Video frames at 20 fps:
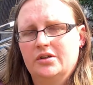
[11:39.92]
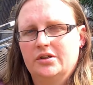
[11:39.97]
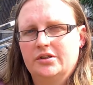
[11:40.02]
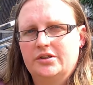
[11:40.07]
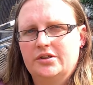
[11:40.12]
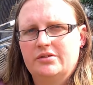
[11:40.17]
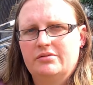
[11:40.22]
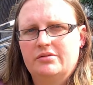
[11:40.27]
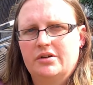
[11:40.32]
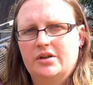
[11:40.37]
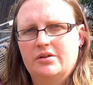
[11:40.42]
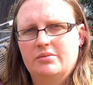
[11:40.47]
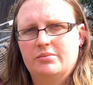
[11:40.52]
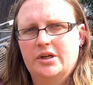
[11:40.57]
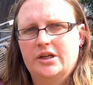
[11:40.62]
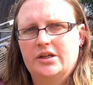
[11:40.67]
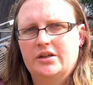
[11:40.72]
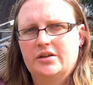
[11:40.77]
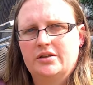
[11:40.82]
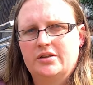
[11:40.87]
I do
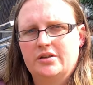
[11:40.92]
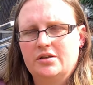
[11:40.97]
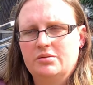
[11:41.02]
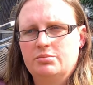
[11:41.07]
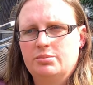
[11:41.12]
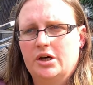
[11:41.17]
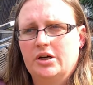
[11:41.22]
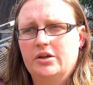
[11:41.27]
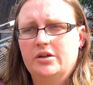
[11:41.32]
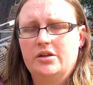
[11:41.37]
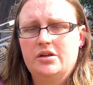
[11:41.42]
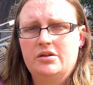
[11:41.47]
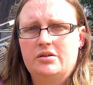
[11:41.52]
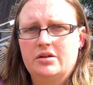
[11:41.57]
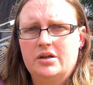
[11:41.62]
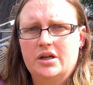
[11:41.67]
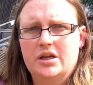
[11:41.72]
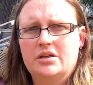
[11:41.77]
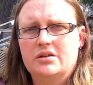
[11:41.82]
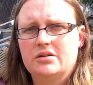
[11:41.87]
recommend that you buy new
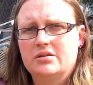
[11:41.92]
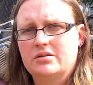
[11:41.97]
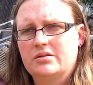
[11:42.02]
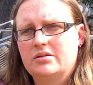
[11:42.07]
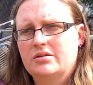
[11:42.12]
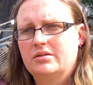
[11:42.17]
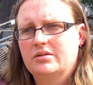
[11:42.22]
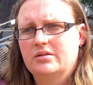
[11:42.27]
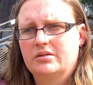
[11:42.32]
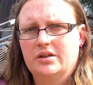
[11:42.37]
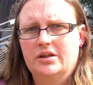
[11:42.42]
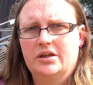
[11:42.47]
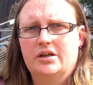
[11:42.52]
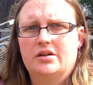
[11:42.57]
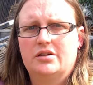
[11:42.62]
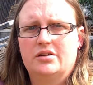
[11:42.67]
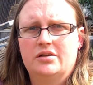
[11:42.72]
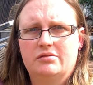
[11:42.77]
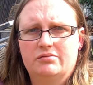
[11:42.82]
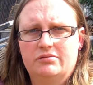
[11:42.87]
connectors. They
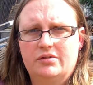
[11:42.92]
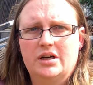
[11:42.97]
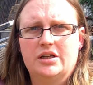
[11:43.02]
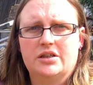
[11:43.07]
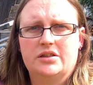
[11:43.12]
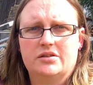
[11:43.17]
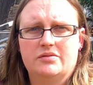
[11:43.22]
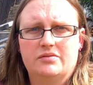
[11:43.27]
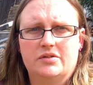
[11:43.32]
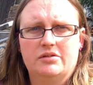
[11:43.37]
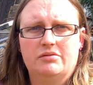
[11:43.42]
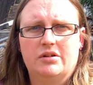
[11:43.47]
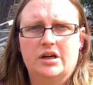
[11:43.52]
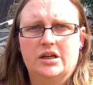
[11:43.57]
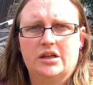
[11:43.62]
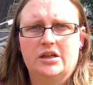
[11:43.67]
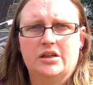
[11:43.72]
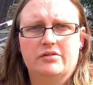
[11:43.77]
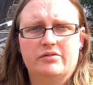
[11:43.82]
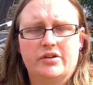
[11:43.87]
are relatively
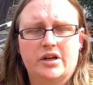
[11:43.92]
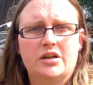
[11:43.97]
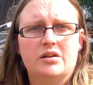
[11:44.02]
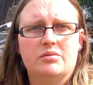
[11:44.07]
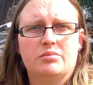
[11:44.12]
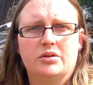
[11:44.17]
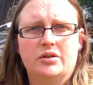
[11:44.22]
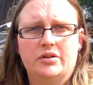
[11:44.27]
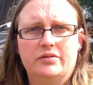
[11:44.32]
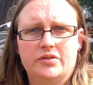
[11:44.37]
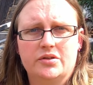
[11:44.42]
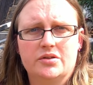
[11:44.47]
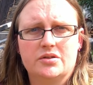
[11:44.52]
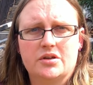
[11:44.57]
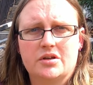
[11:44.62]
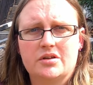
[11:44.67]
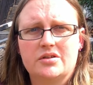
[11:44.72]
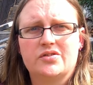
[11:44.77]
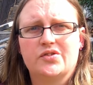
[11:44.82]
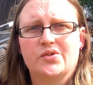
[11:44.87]
readily available if you
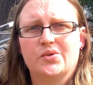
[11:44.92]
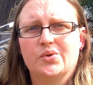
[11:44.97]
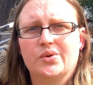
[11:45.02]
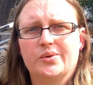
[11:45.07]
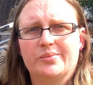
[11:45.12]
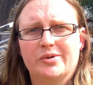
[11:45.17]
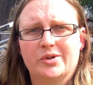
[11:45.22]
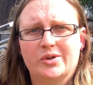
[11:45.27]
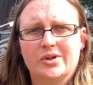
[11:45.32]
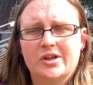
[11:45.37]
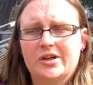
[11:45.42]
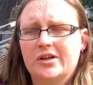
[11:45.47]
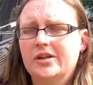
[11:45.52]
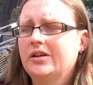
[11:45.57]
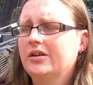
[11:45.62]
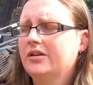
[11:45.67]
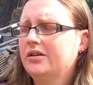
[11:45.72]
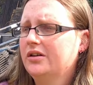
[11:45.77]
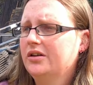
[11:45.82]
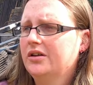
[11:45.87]
search for them
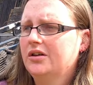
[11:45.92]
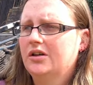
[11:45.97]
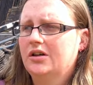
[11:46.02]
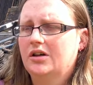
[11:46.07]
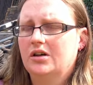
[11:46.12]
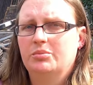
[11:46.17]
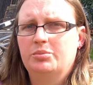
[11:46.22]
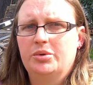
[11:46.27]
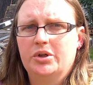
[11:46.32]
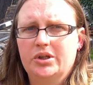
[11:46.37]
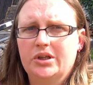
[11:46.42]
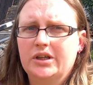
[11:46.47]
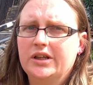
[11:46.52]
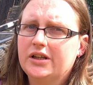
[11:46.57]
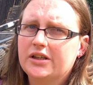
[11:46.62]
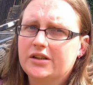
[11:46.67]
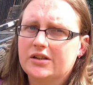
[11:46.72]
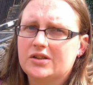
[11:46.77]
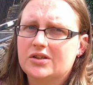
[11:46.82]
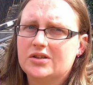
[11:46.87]
online. I'll put a
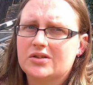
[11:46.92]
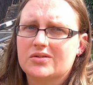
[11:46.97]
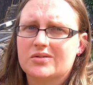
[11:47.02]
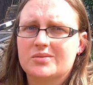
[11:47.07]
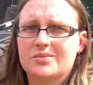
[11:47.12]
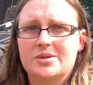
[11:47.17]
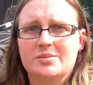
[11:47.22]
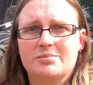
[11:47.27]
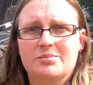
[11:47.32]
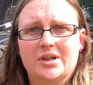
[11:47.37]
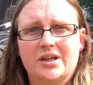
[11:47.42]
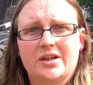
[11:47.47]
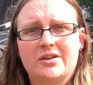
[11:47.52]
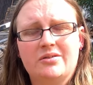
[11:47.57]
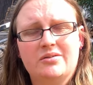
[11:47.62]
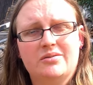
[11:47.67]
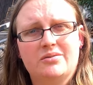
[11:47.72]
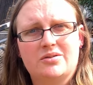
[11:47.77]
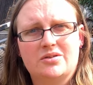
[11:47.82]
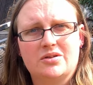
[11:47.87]
link in the description
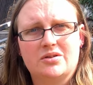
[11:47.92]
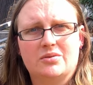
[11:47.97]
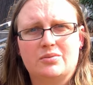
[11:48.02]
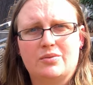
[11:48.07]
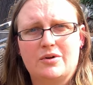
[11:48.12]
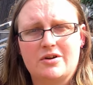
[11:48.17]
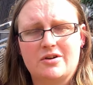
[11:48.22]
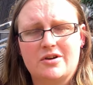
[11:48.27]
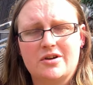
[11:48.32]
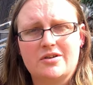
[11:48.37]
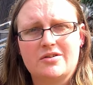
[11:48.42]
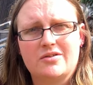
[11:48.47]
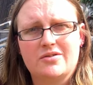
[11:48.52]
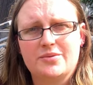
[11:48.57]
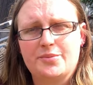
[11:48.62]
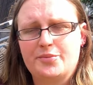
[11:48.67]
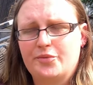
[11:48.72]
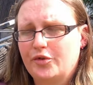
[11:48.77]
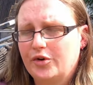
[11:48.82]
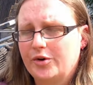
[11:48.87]
below to where I
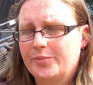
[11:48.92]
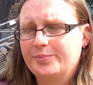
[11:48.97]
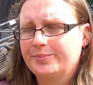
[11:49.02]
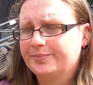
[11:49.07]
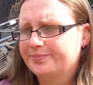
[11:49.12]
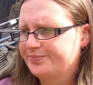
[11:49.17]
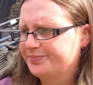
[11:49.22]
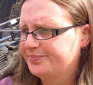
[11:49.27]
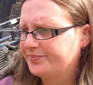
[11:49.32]
got them from.